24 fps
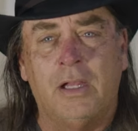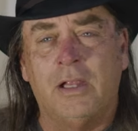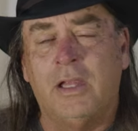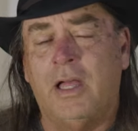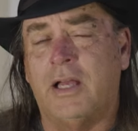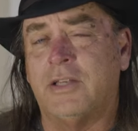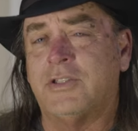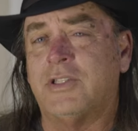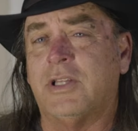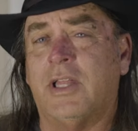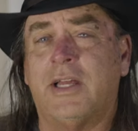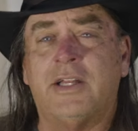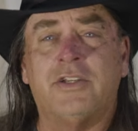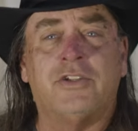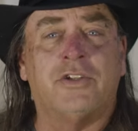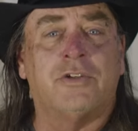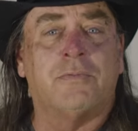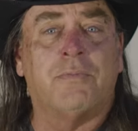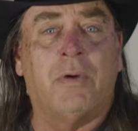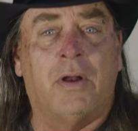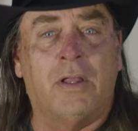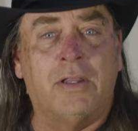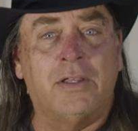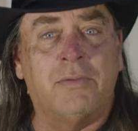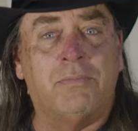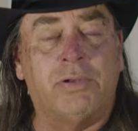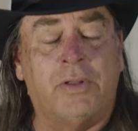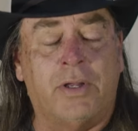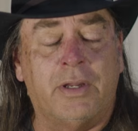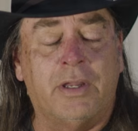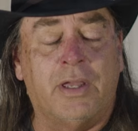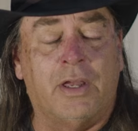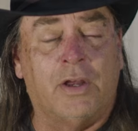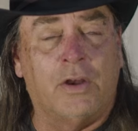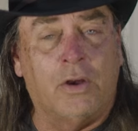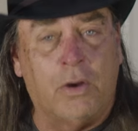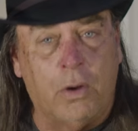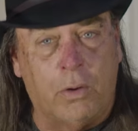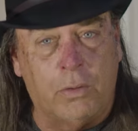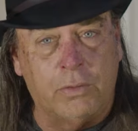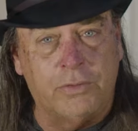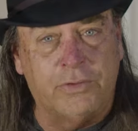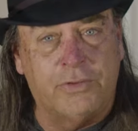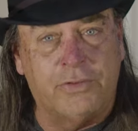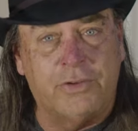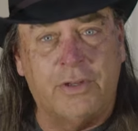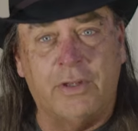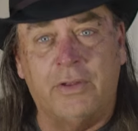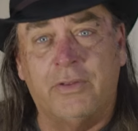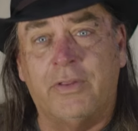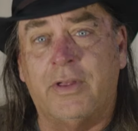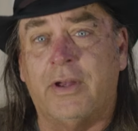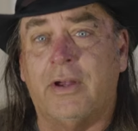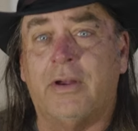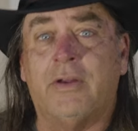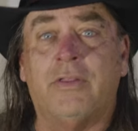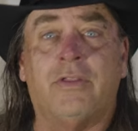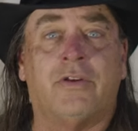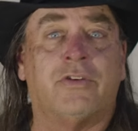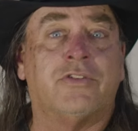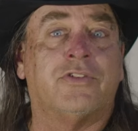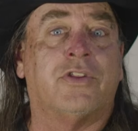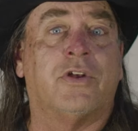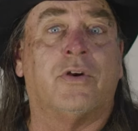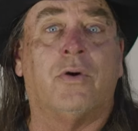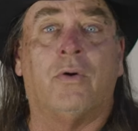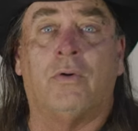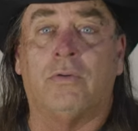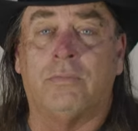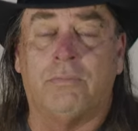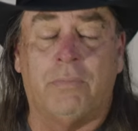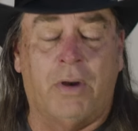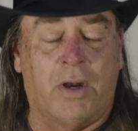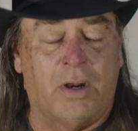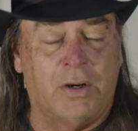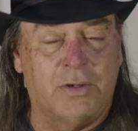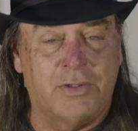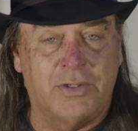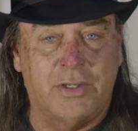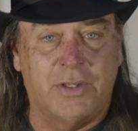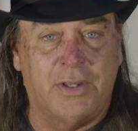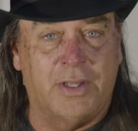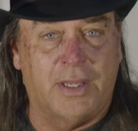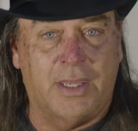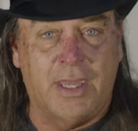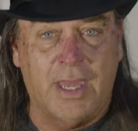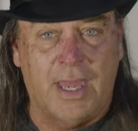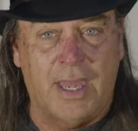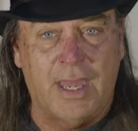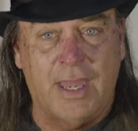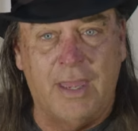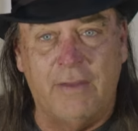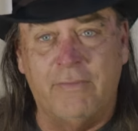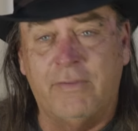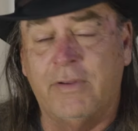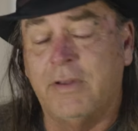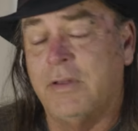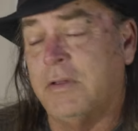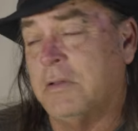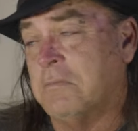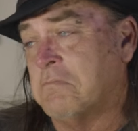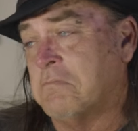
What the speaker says: Lost ledge, there's probably plenty of gold still there. There's the gold bars in the cave.